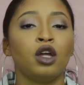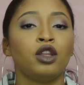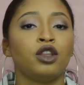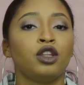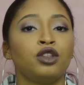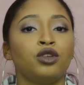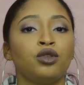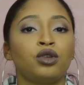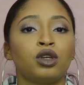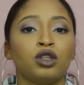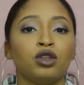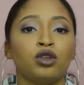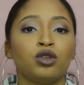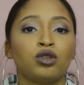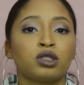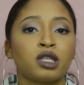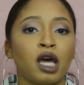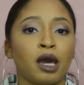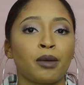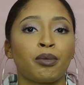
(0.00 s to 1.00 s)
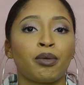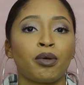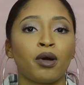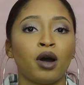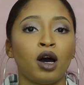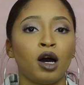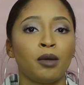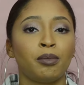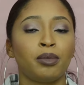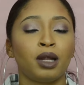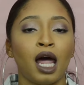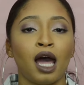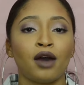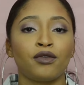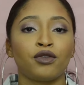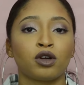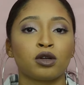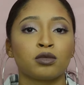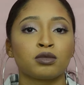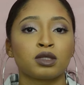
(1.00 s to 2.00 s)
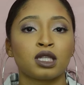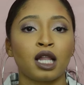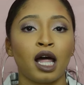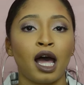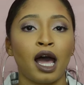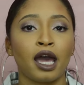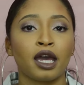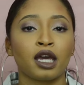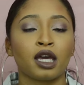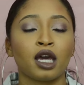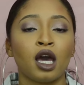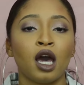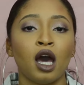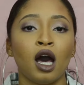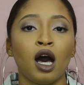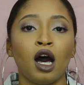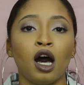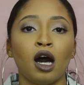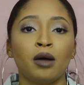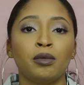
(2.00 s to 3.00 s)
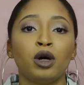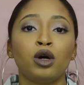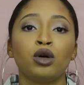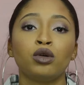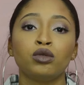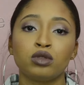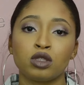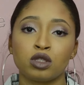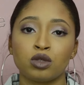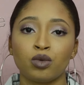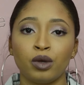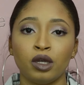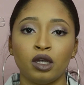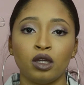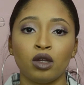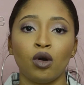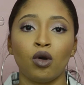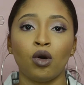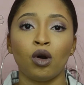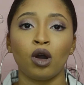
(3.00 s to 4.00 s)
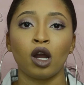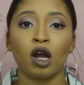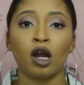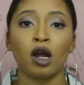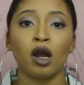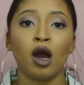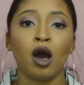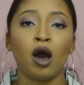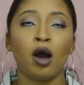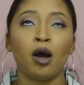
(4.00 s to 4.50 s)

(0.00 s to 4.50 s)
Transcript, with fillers: then you can use like uh, platforms like um, Hootsuite or